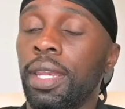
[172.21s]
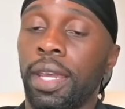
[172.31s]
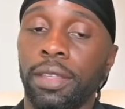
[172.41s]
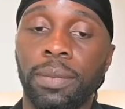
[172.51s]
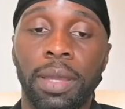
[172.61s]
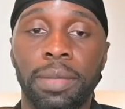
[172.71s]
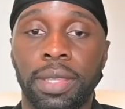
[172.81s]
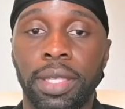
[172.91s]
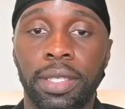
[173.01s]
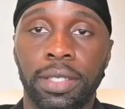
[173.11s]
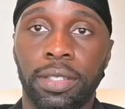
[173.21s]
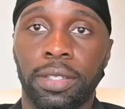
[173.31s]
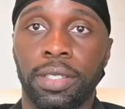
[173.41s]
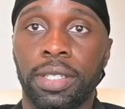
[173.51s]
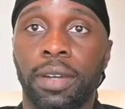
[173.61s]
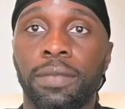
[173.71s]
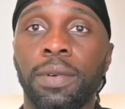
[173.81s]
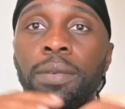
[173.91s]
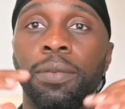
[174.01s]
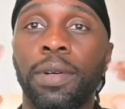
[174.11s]
Now you might be thinking to yourself,
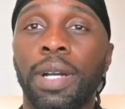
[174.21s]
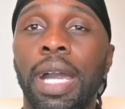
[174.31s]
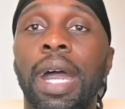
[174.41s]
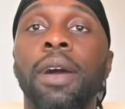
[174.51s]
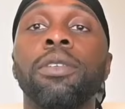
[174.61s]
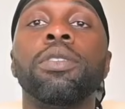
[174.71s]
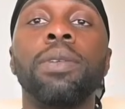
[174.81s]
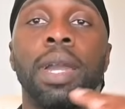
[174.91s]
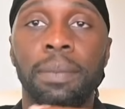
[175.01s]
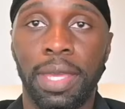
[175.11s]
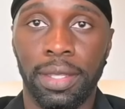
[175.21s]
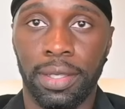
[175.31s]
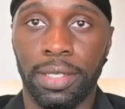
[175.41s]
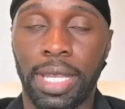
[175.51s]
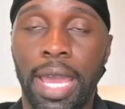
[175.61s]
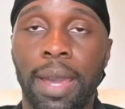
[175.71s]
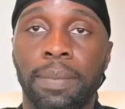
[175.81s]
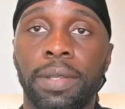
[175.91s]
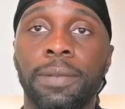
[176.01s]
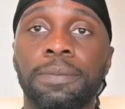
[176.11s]
well, how do I make this happen?